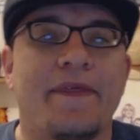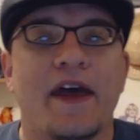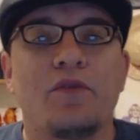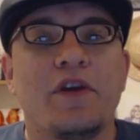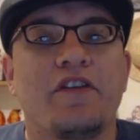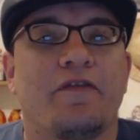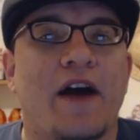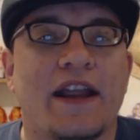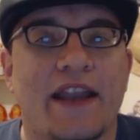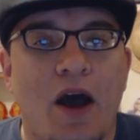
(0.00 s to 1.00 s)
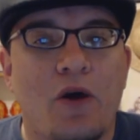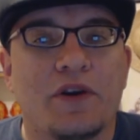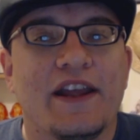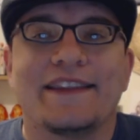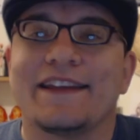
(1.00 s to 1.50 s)
and then we find
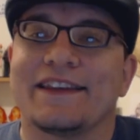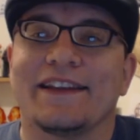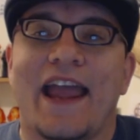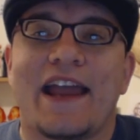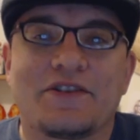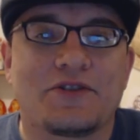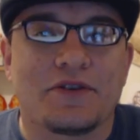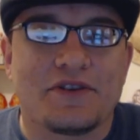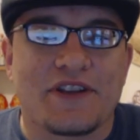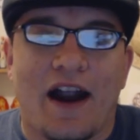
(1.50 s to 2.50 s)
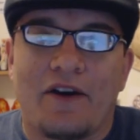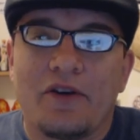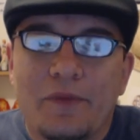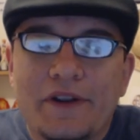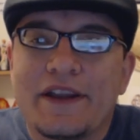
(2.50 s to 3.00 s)
out that the lannisters
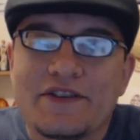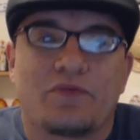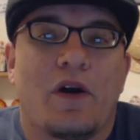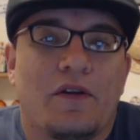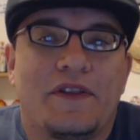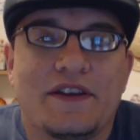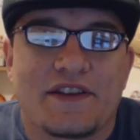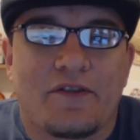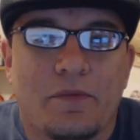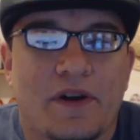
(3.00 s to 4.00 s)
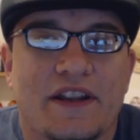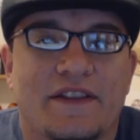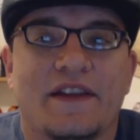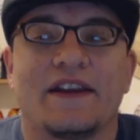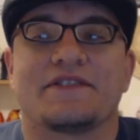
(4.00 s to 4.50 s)
aren't really as wealthy as everybody
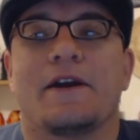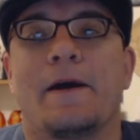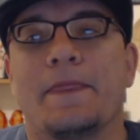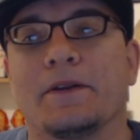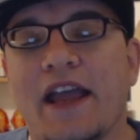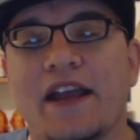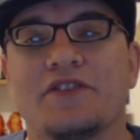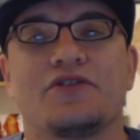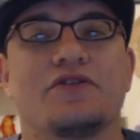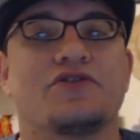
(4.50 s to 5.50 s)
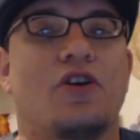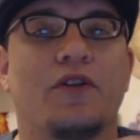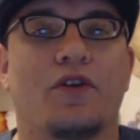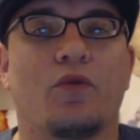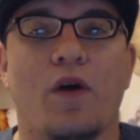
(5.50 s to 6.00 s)
thinks the lannisters
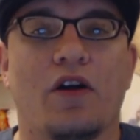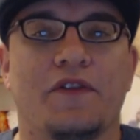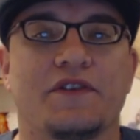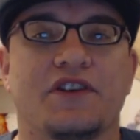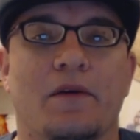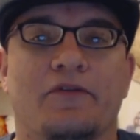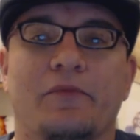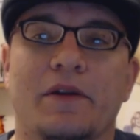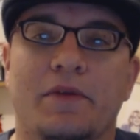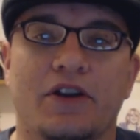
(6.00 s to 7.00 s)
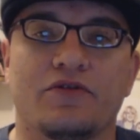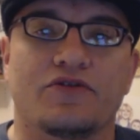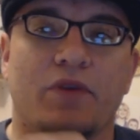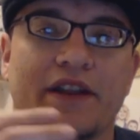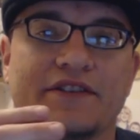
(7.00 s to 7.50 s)
all their wealth has come from anybody
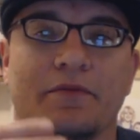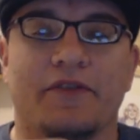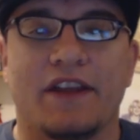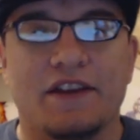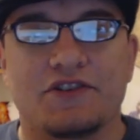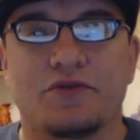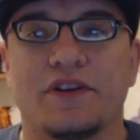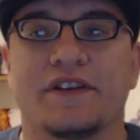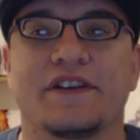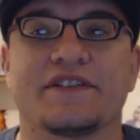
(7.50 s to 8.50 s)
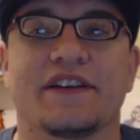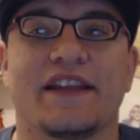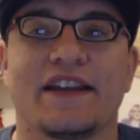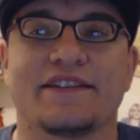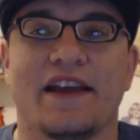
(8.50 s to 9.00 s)
who's read some of the history and things like
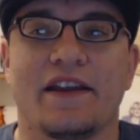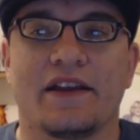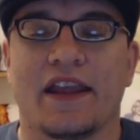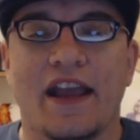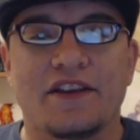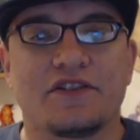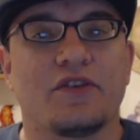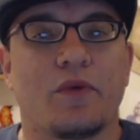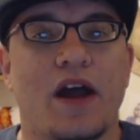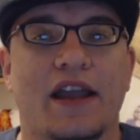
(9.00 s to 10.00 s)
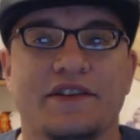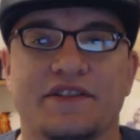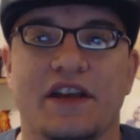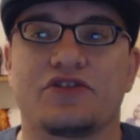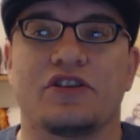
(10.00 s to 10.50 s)
that is that casterly rock
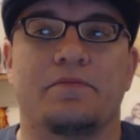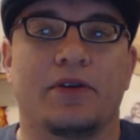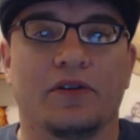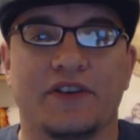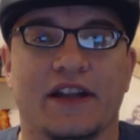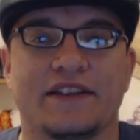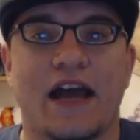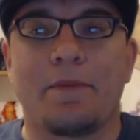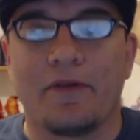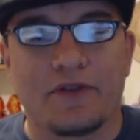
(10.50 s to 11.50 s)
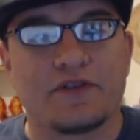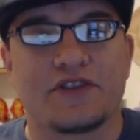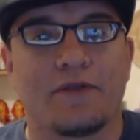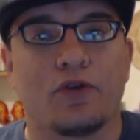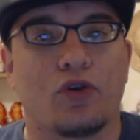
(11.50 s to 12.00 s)
is actually built on top of and there's
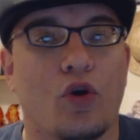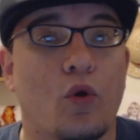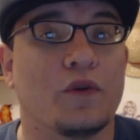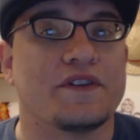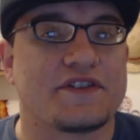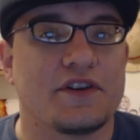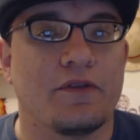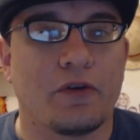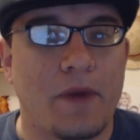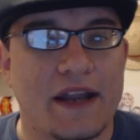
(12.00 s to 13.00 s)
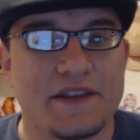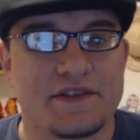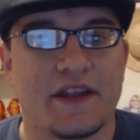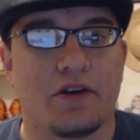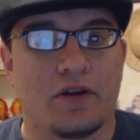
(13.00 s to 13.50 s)
several gold and silver
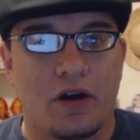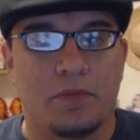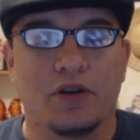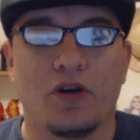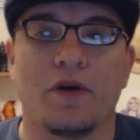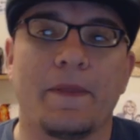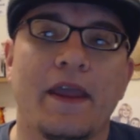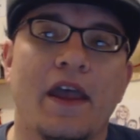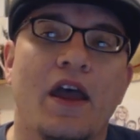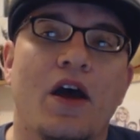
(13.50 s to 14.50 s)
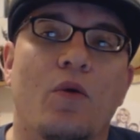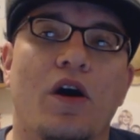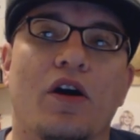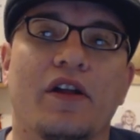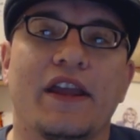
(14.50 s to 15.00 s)
mines that are, are below it
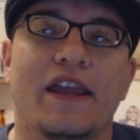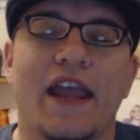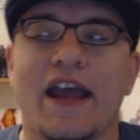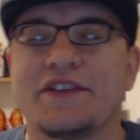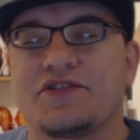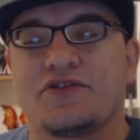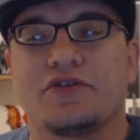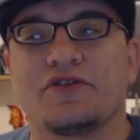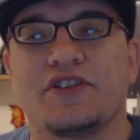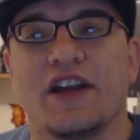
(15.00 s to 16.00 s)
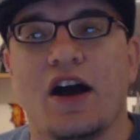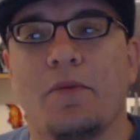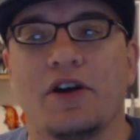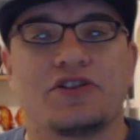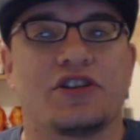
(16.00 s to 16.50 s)
well, he asks Cersei how
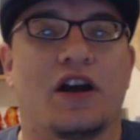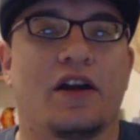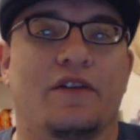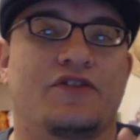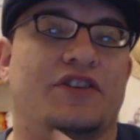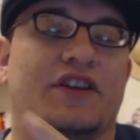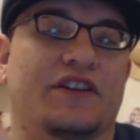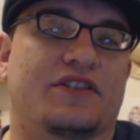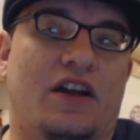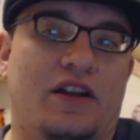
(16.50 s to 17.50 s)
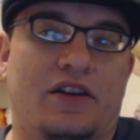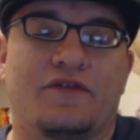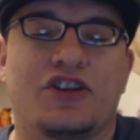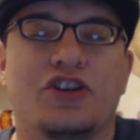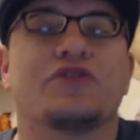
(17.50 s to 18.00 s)
much if she thinks
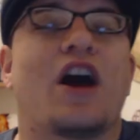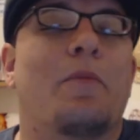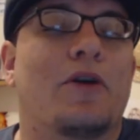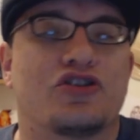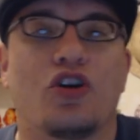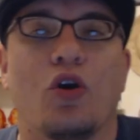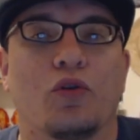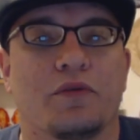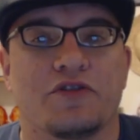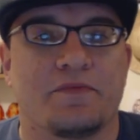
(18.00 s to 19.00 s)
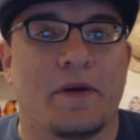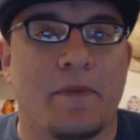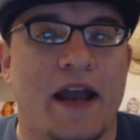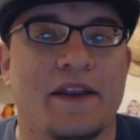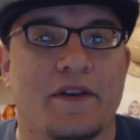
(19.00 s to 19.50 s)
if she knows how much gold was
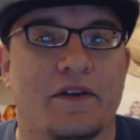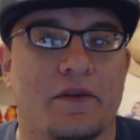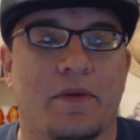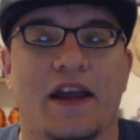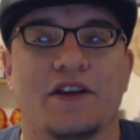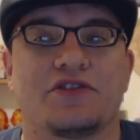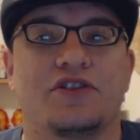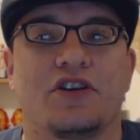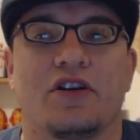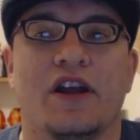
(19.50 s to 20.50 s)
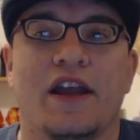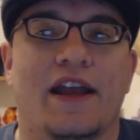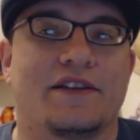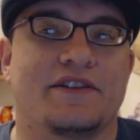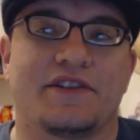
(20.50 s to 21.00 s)
been mined there in the past year,
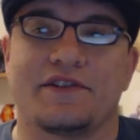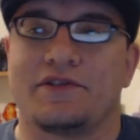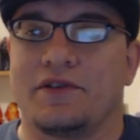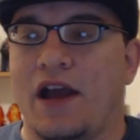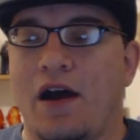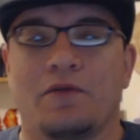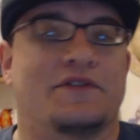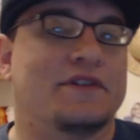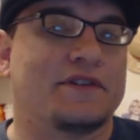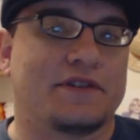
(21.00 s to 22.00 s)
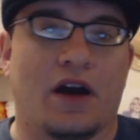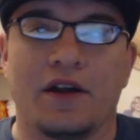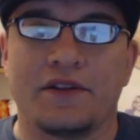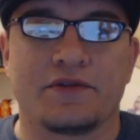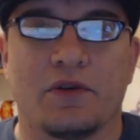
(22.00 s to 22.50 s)
and she says ounces,
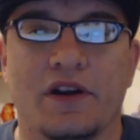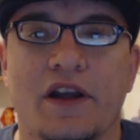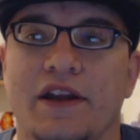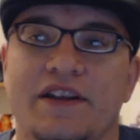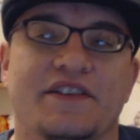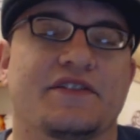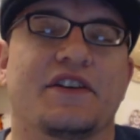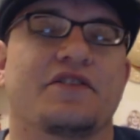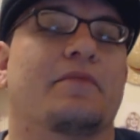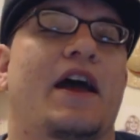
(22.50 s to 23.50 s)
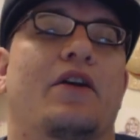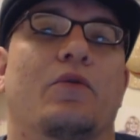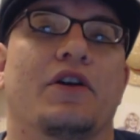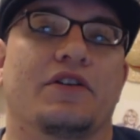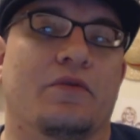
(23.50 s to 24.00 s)
tons, what? He says it doesn't matter
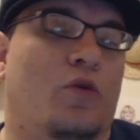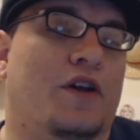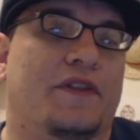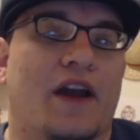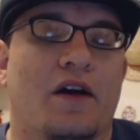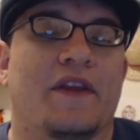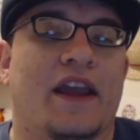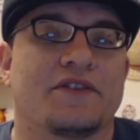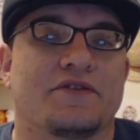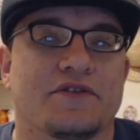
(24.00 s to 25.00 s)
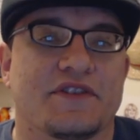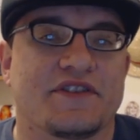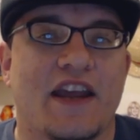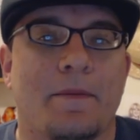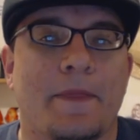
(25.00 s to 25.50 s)
what you what the the answer is the
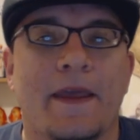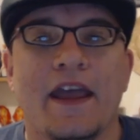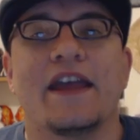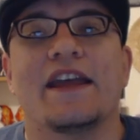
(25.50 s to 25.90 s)
same.